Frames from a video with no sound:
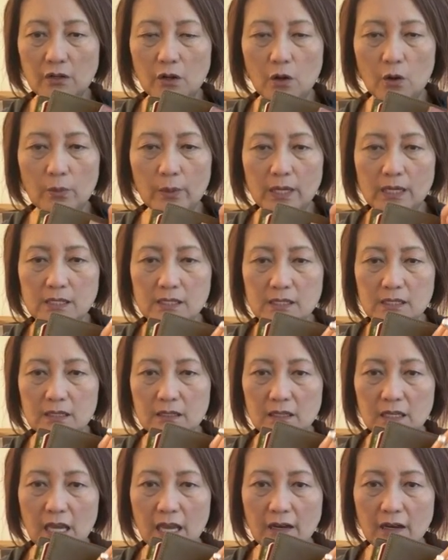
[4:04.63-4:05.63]
Always
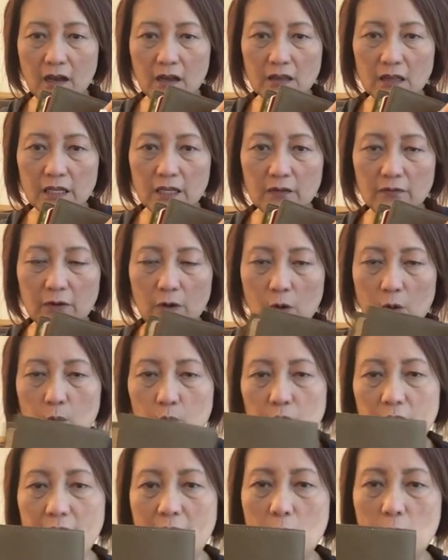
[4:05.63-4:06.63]
cannot leave home
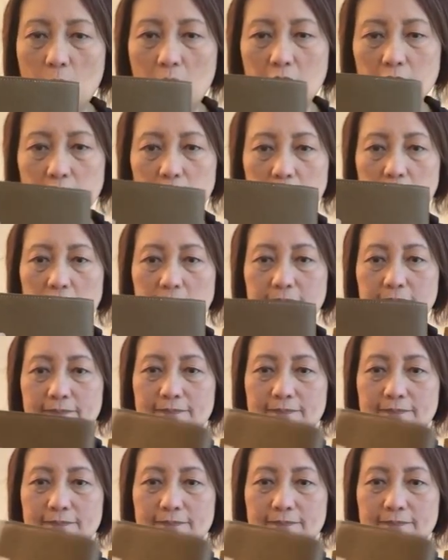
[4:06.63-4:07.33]
without washi.